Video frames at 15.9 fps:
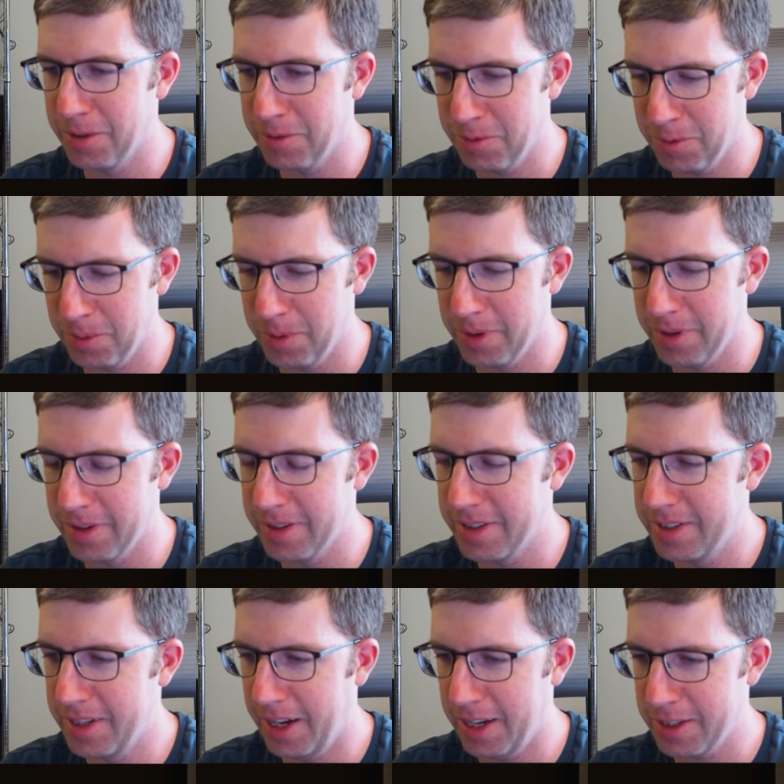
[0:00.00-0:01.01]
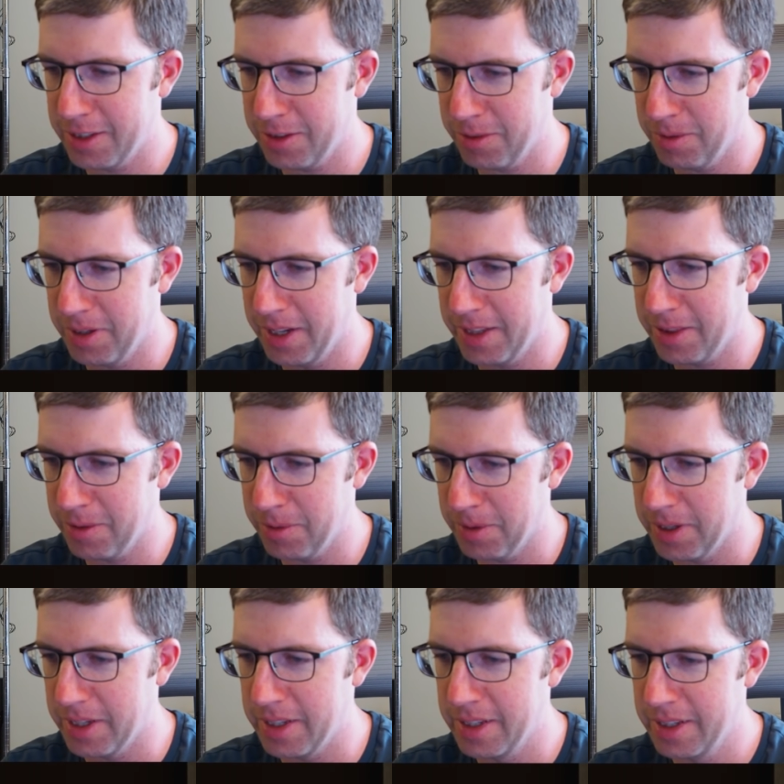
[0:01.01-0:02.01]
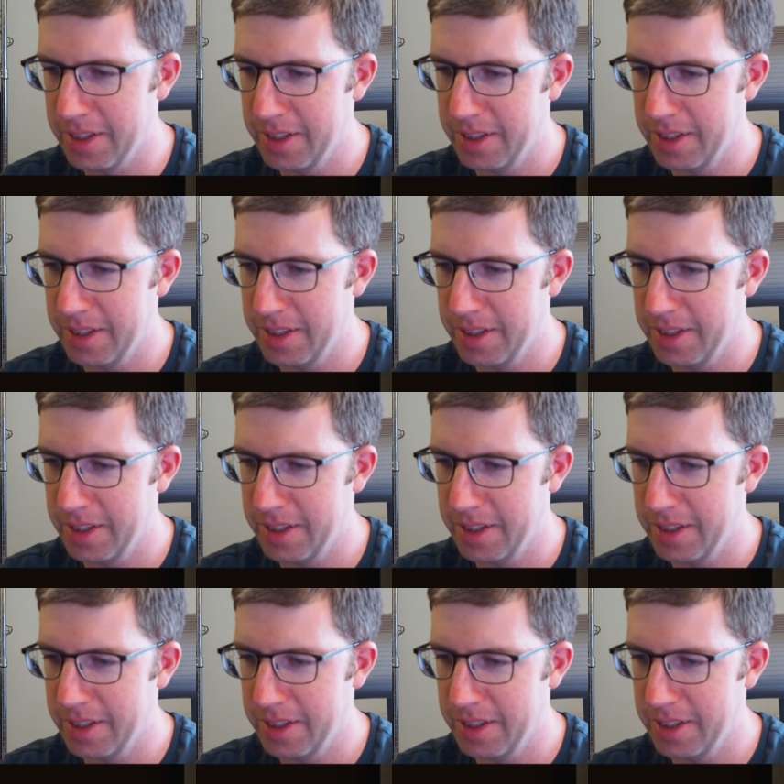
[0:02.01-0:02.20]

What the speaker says: for DOS 3.3.